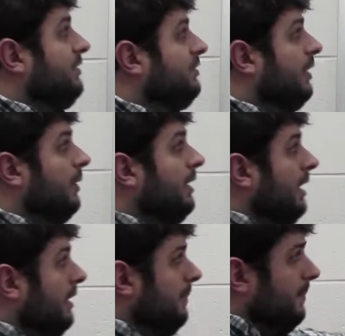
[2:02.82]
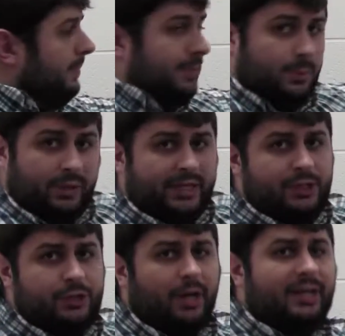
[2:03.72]
so when
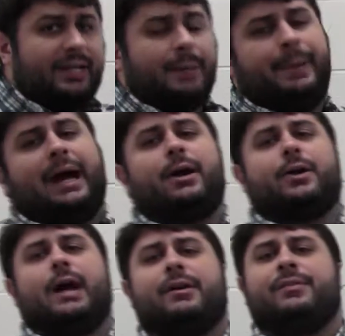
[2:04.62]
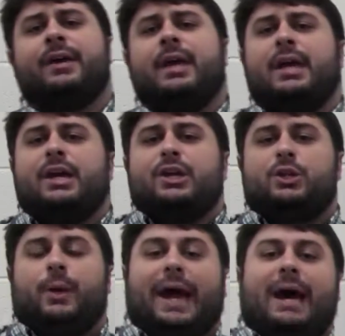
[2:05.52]
constructing a paragraph,
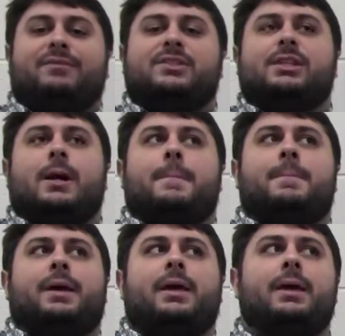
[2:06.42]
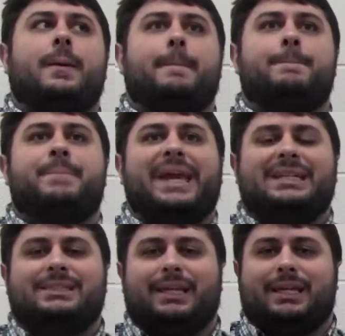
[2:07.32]
you have some
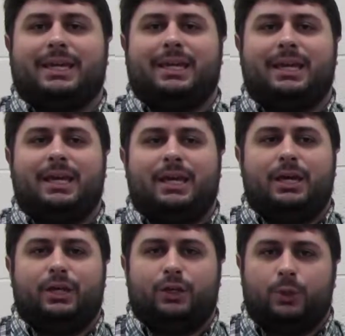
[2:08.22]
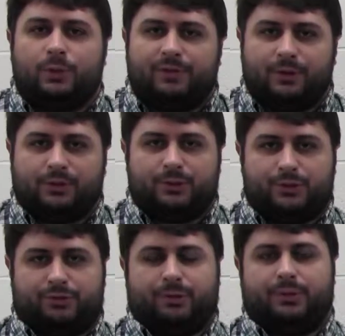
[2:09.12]
basic universal
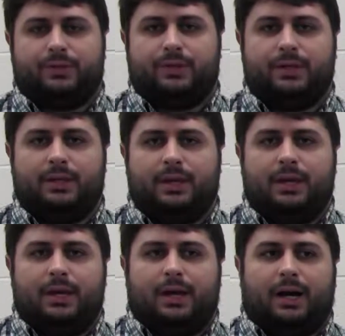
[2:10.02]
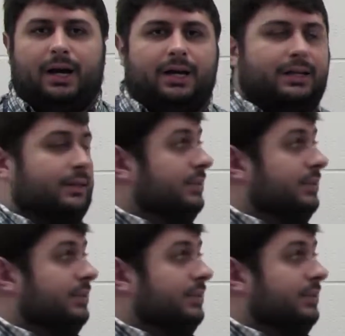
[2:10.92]
truths. I